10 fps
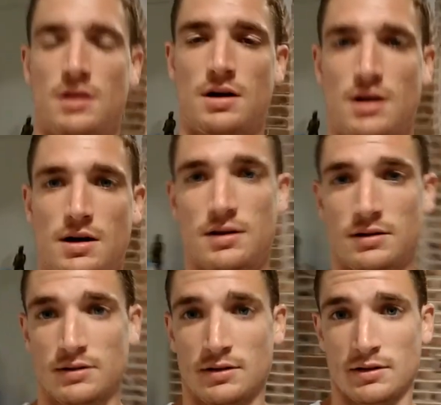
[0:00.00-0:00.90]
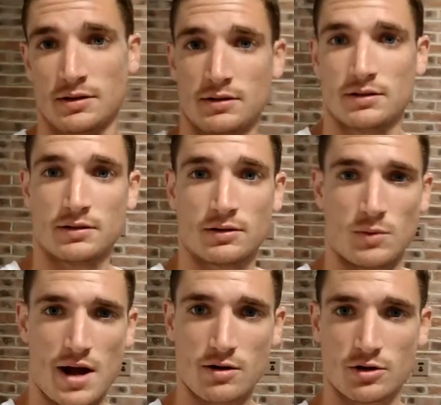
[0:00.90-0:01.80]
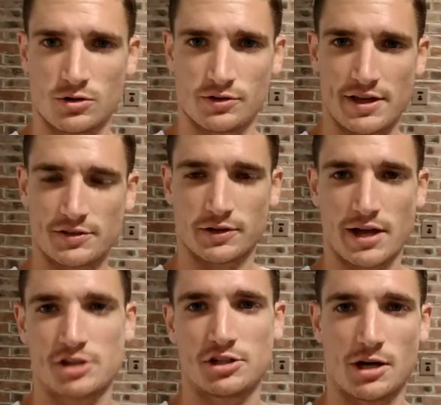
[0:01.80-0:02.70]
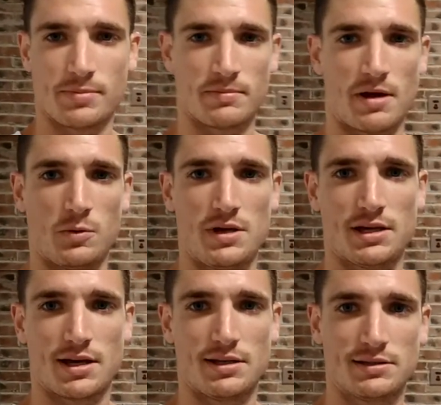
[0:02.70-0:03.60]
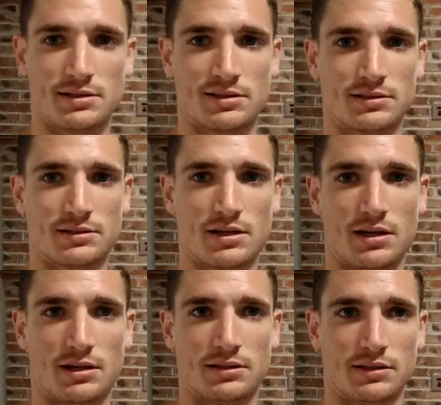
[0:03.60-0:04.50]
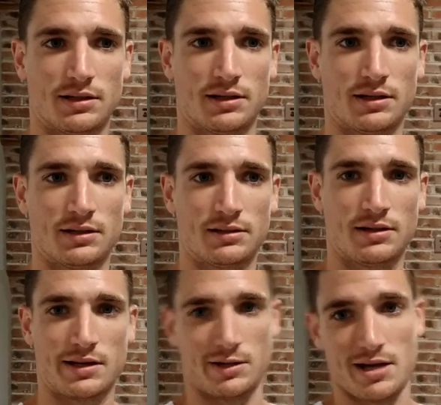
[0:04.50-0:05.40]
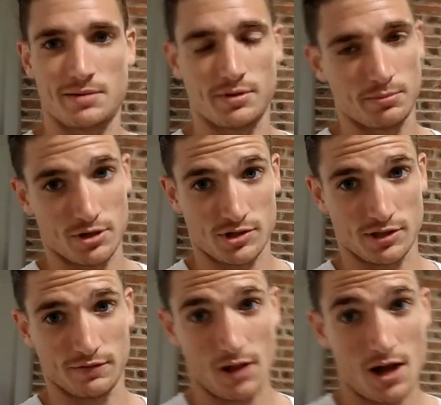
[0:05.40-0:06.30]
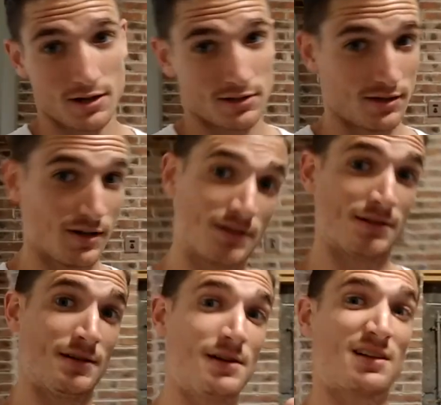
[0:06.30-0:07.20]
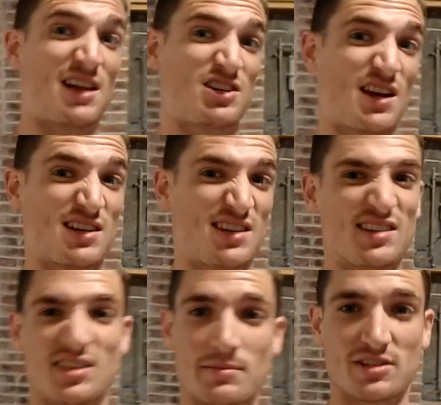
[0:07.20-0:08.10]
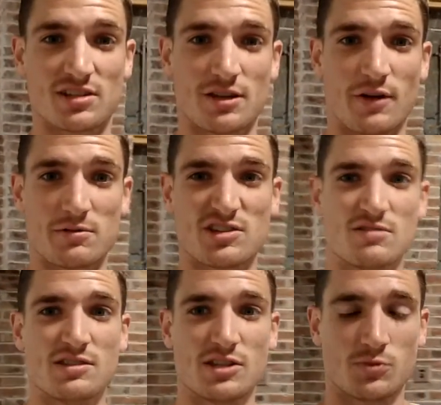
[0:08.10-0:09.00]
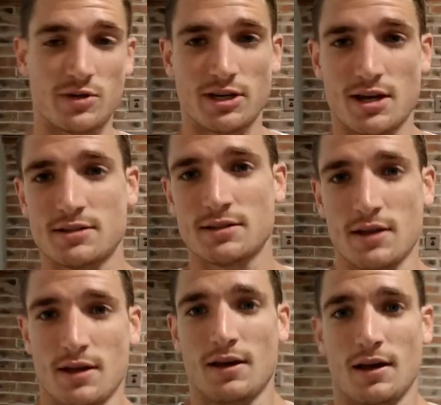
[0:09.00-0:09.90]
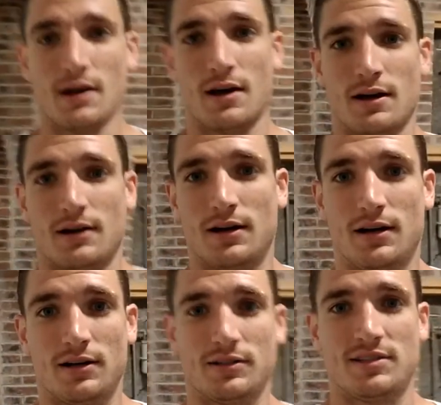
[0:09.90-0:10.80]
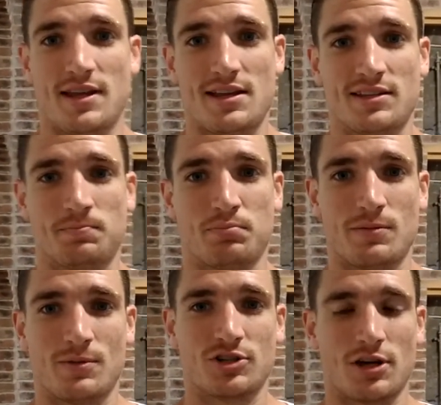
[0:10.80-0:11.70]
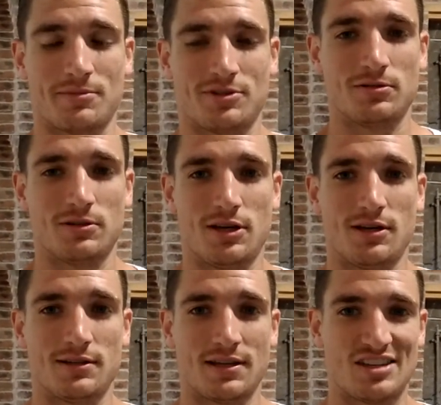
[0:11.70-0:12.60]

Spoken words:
Wow, cool. Thanks for catching up on my weekend. And, I know I hadn't been posting the vlog, so glad you got to see some of the stuff I was doing this weekend. Today's pretty much coming to an end.